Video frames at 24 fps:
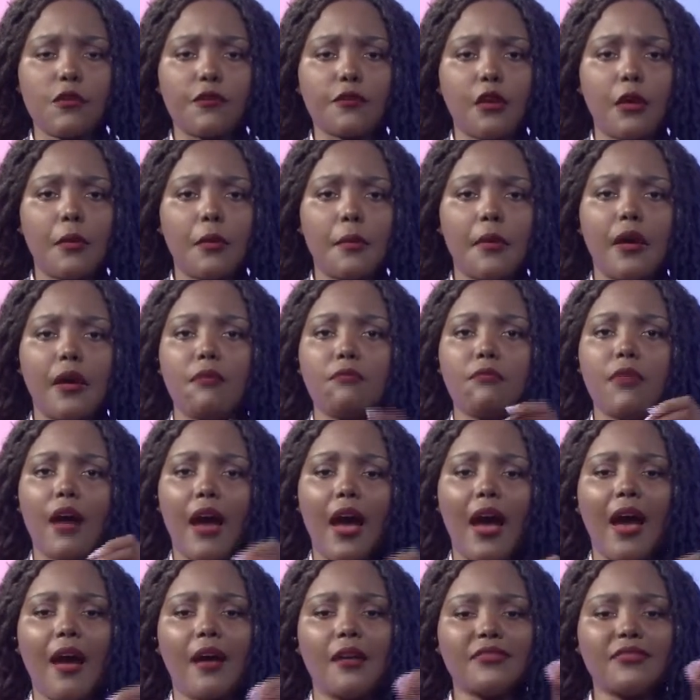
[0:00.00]
from
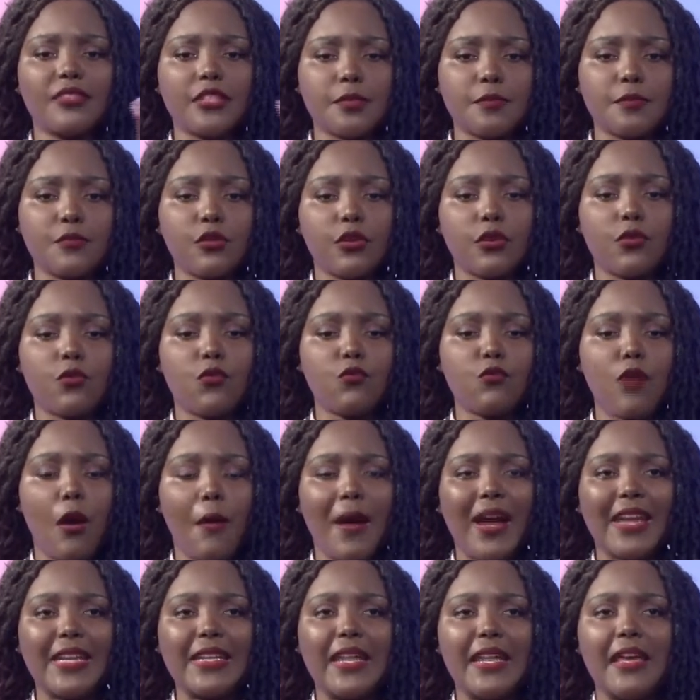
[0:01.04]
Facebook kukua
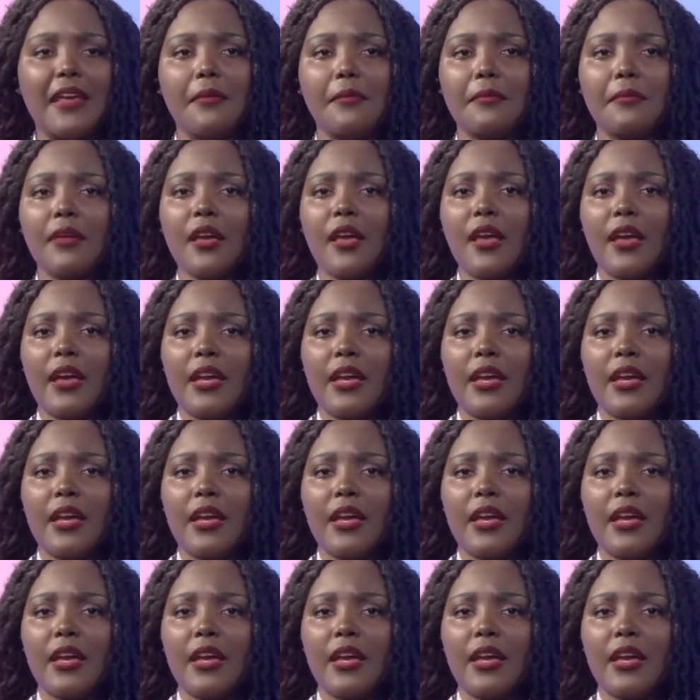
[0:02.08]
one name,